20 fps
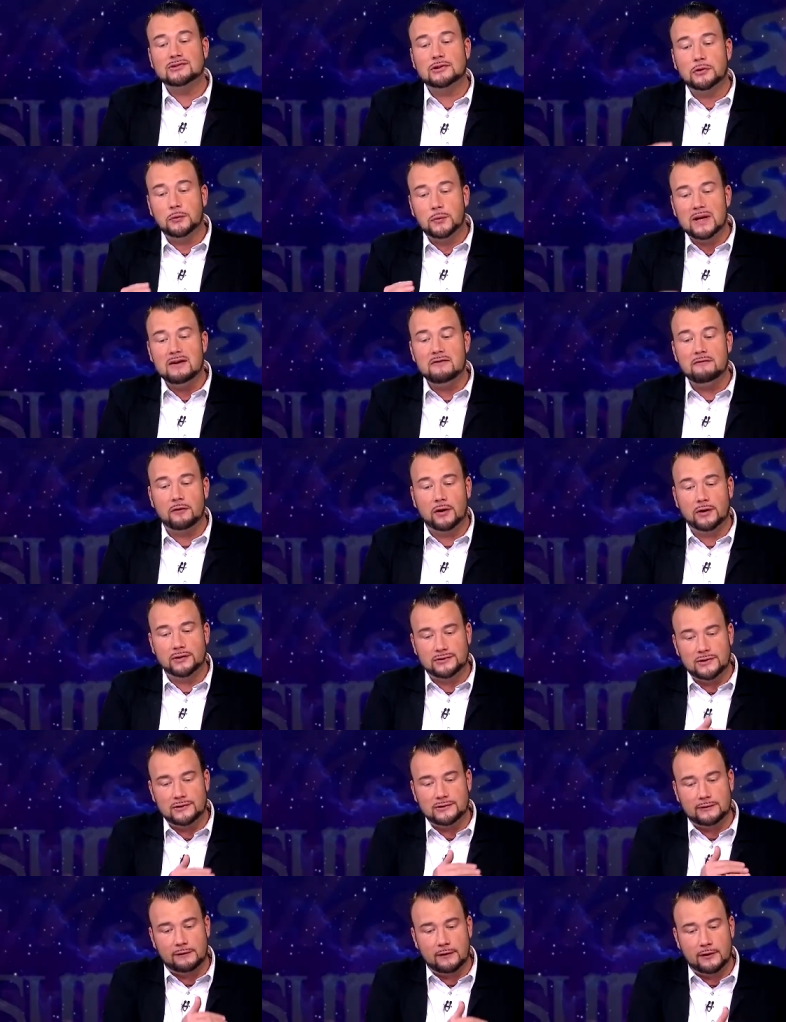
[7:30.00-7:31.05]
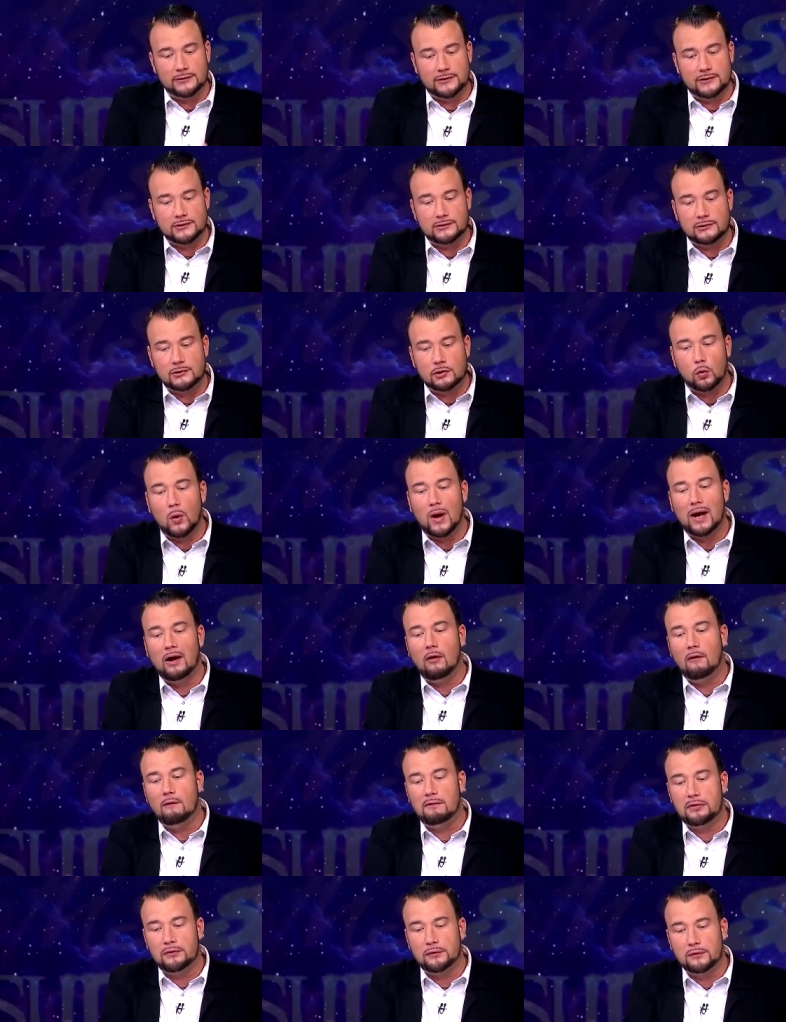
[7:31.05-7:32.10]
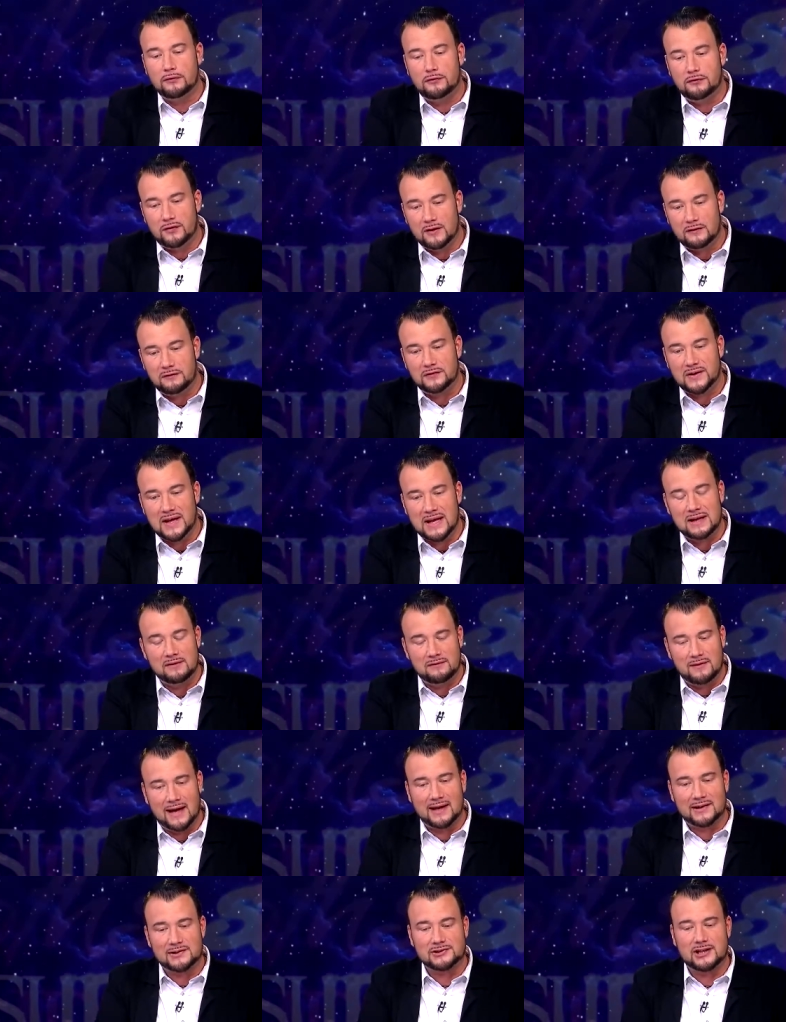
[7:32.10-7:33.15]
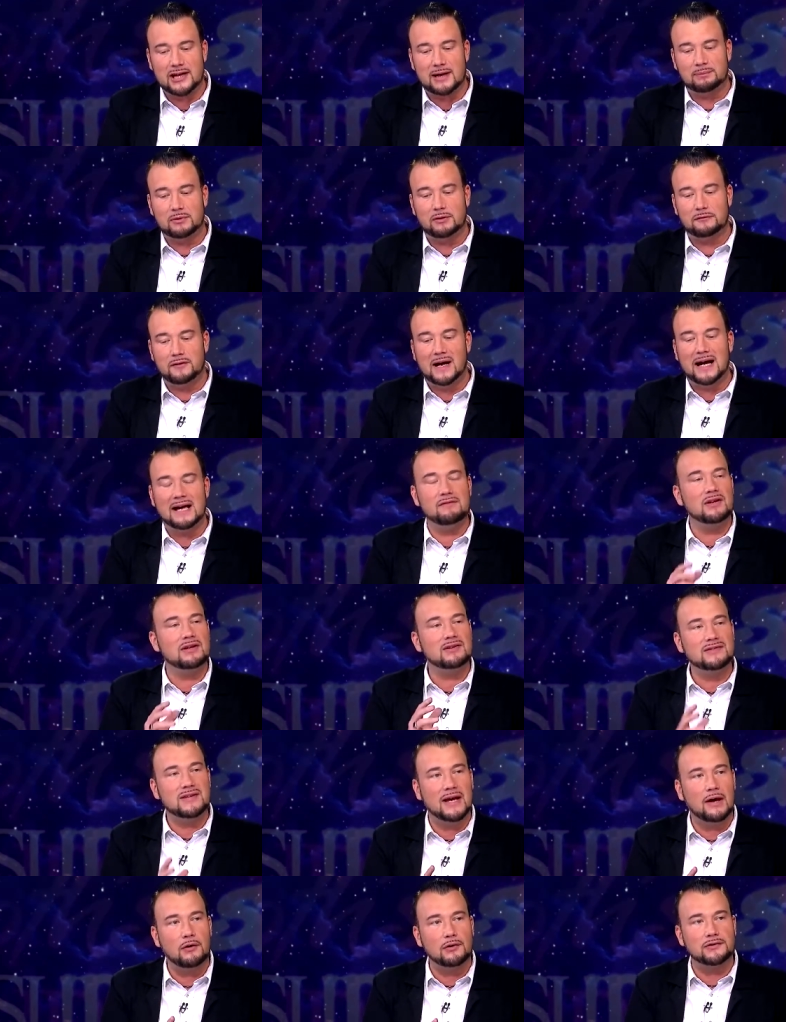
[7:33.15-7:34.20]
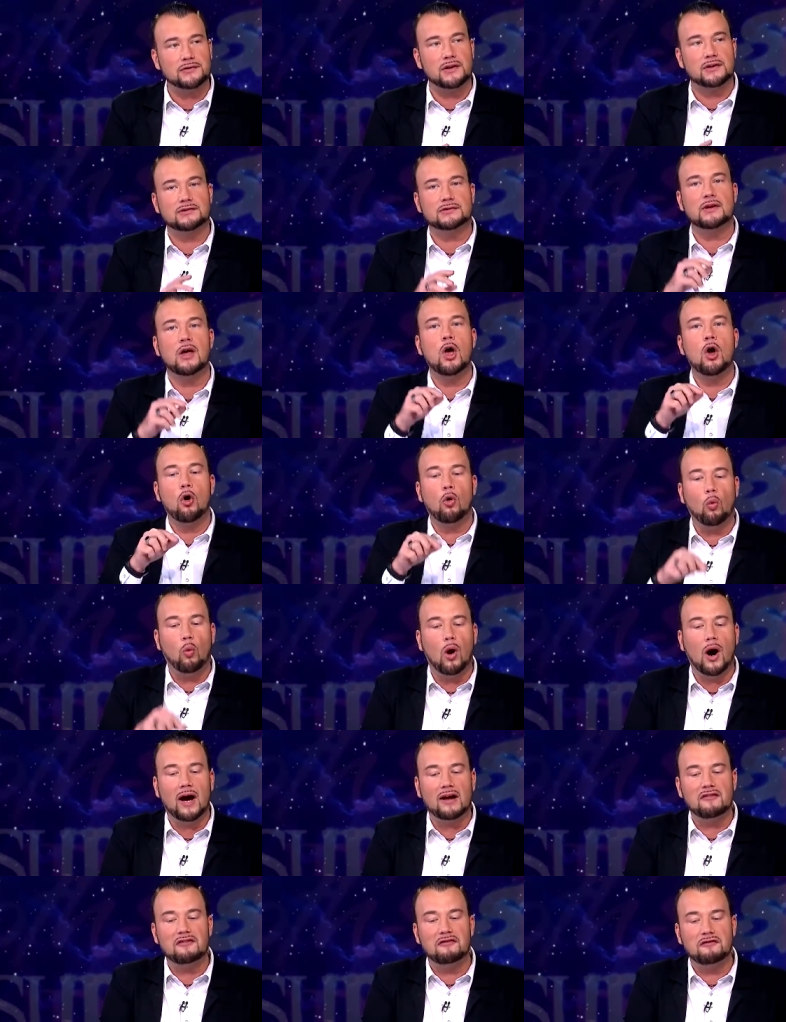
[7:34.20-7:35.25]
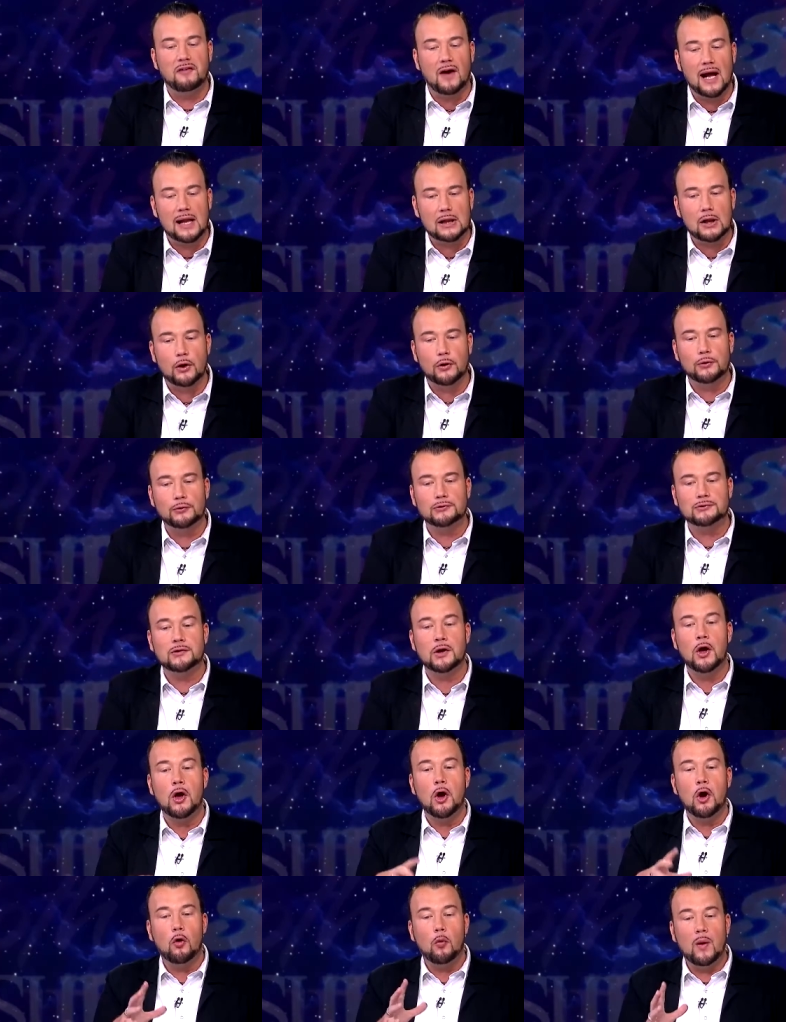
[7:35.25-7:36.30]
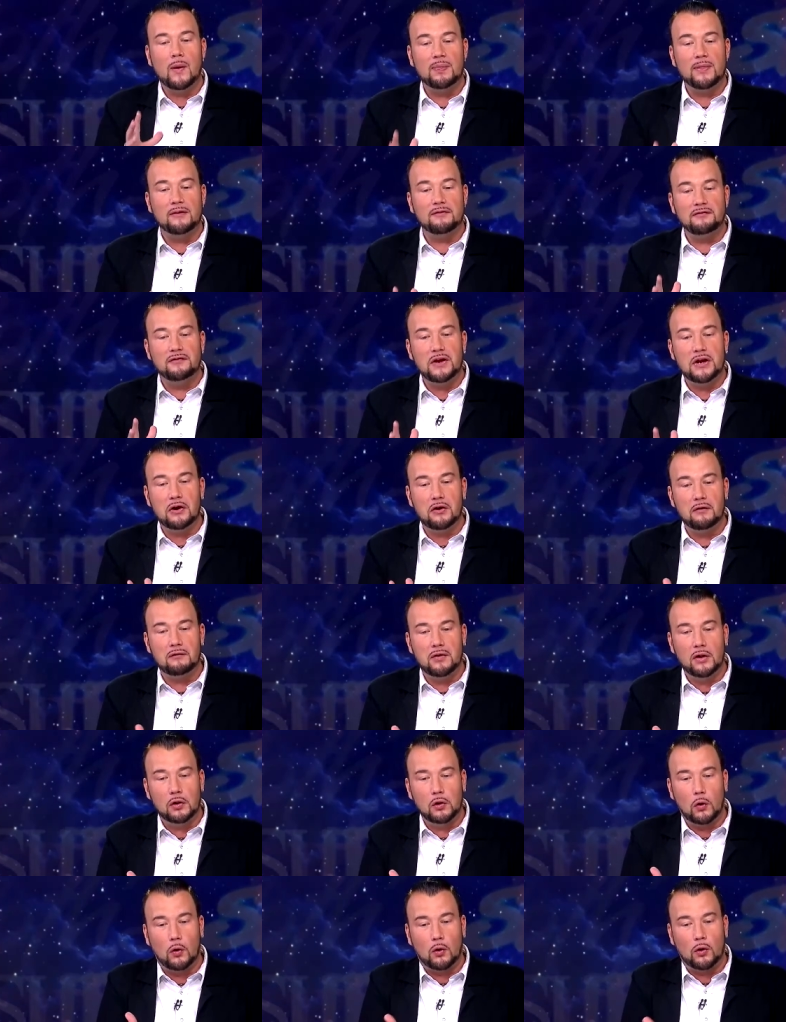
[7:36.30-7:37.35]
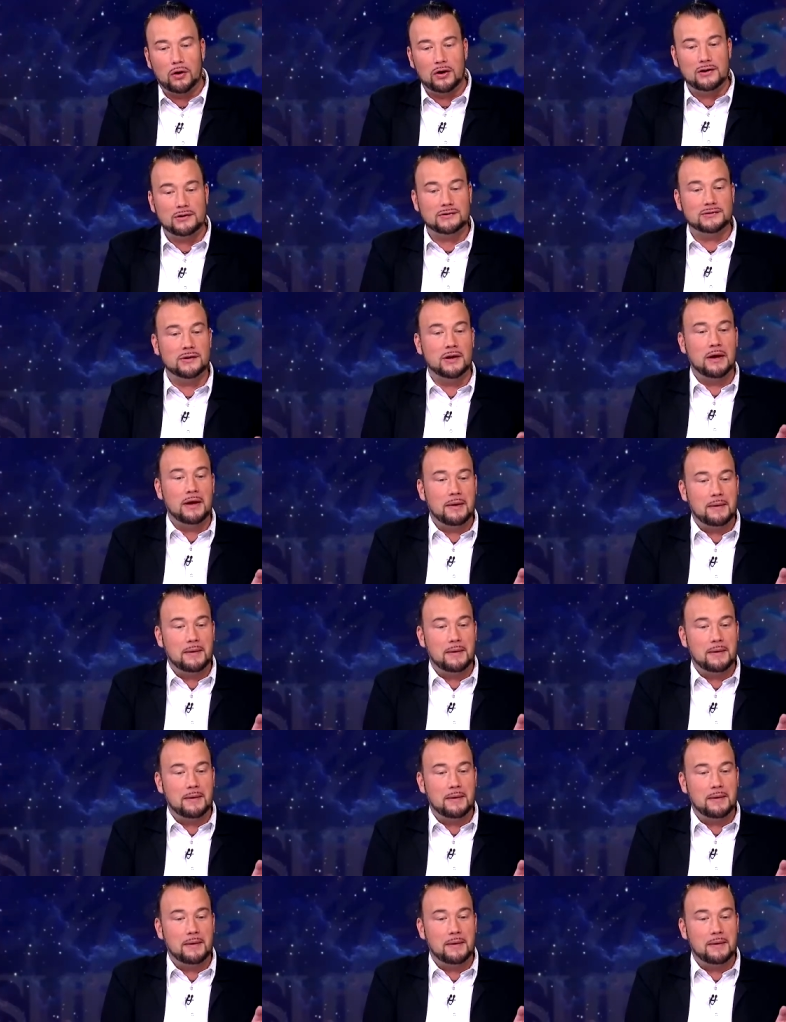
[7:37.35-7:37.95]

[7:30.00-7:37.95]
three verses, verses 12 through 15 of Acts chapter 5, it tells us what follows when the fear of the Lord is